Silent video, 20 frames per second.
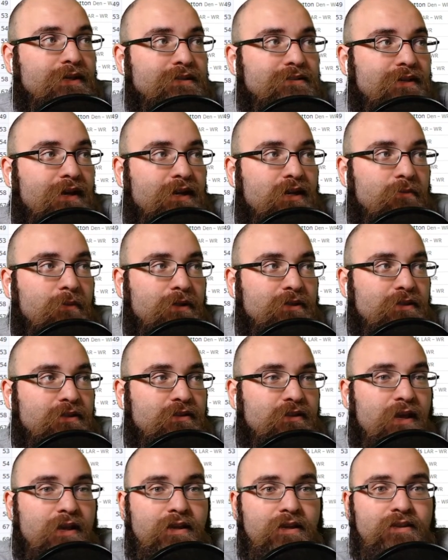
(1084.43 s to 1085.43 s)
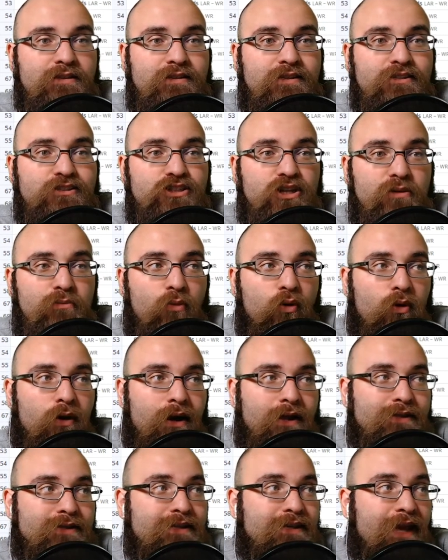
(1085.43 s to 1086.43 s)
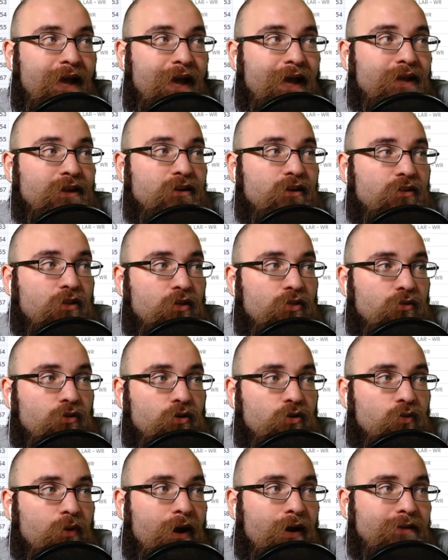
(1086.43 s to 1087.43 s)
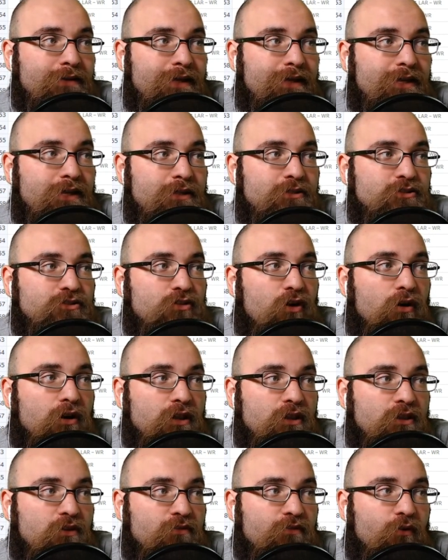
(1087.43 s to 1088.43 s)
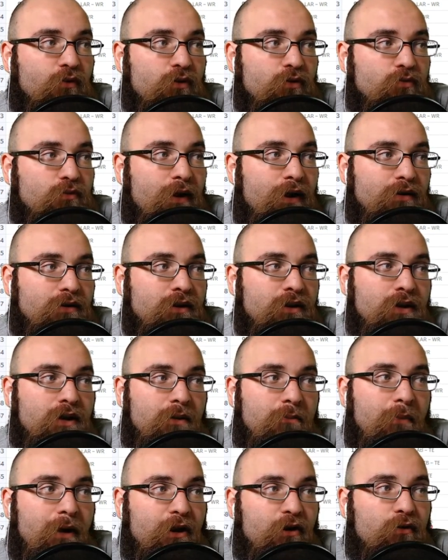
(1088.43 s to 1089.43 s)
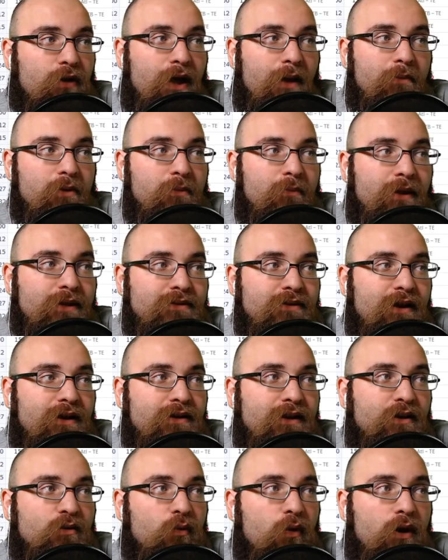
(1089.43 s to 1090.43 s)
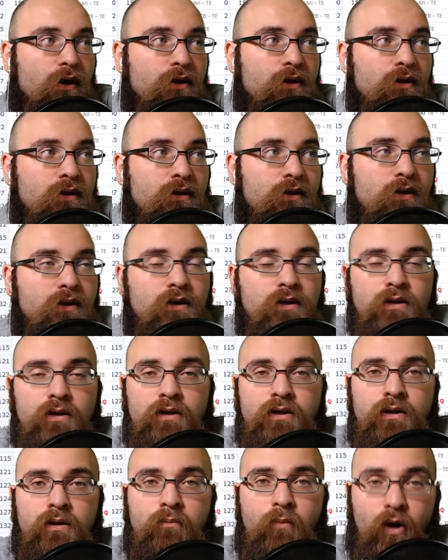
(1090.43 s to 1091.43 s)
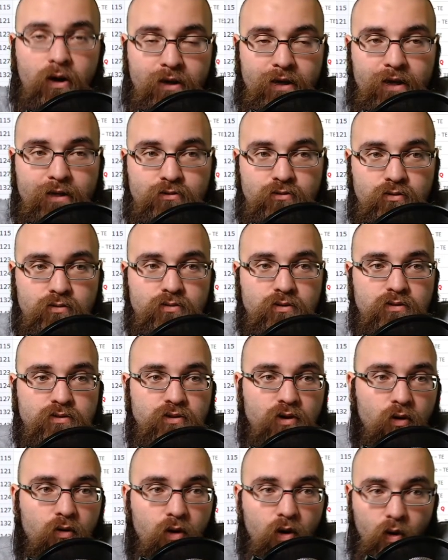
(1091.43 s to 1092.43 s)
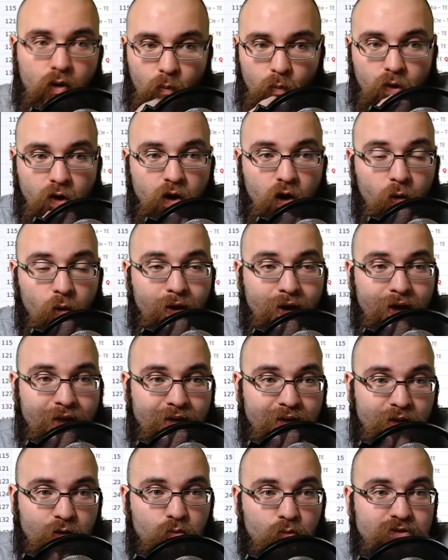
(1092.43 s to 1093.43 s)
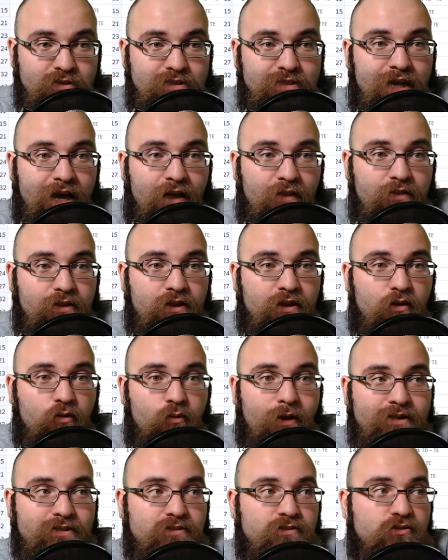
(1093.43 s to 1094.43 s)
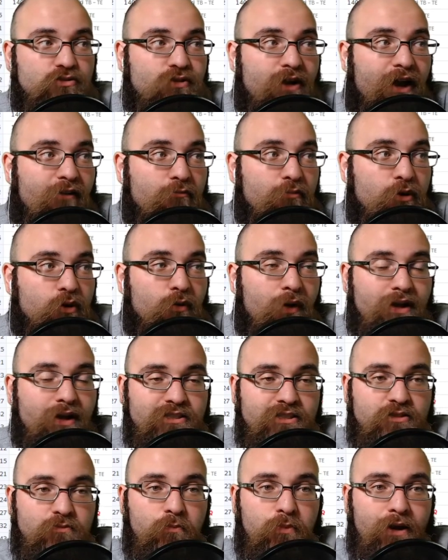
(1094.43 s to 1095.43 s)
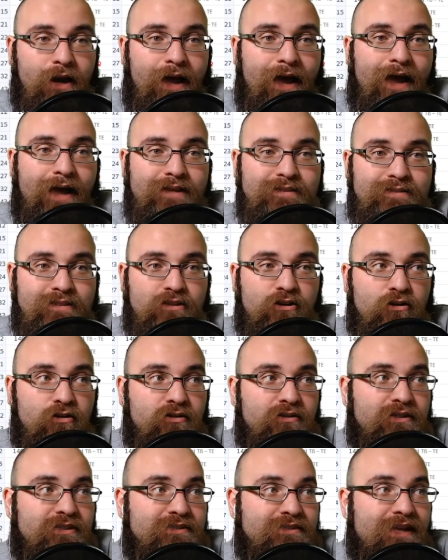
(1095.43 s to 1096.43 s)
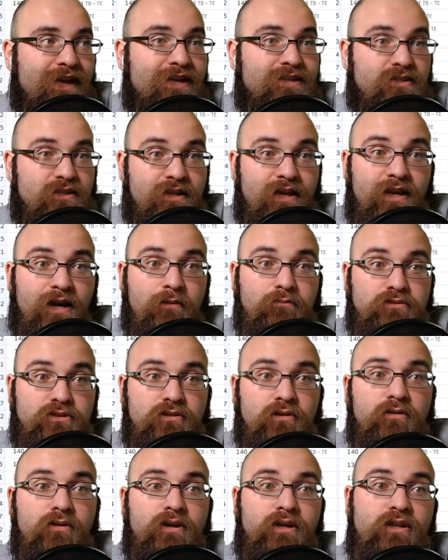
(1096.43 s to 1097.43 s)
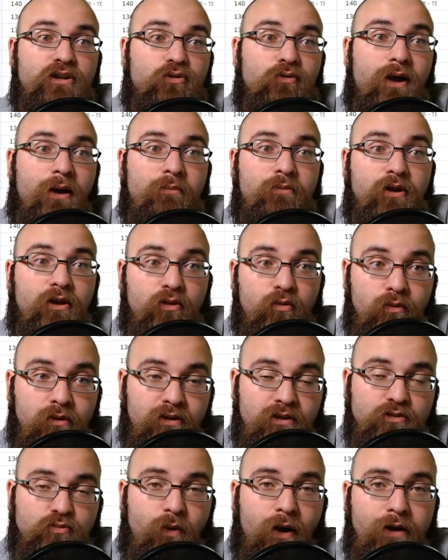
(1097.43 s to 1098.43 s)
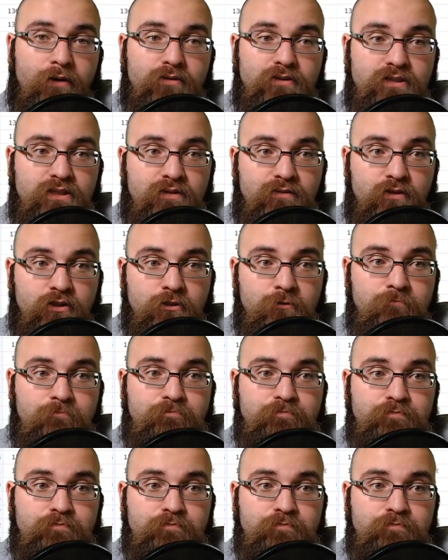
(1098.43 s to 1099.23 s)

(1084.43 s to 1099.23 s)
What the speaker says: excited about taking DJ Moore at the end of the third round and then starting the fourth round by grabbing my tight end one, Mark Andrews. So we'll go ahead and we'll see how the rest of the draft progresses. But as it currently stands, again, I'm still looking to grab another one of these wide receivers,